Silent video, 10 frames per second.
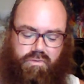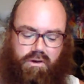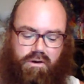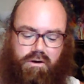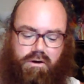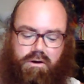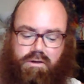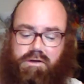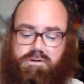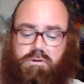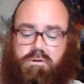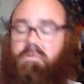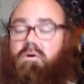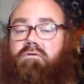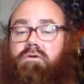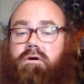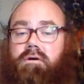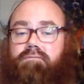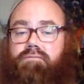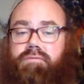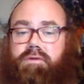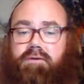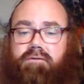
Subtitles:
and that she'll come over if